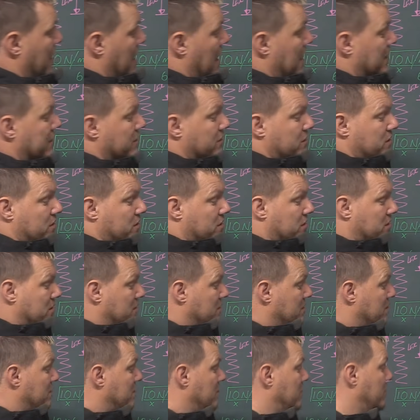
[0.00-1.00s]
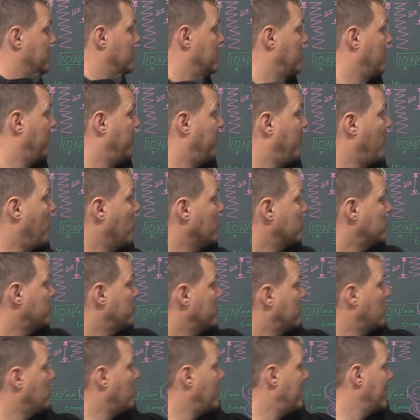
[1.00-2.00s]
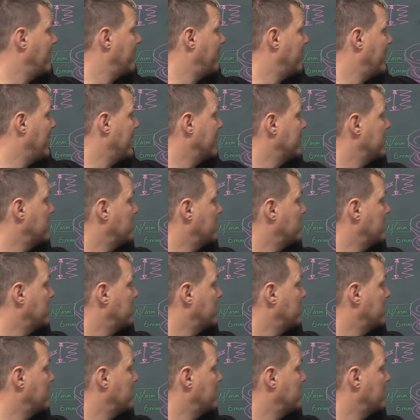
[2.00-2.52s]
and the force required for that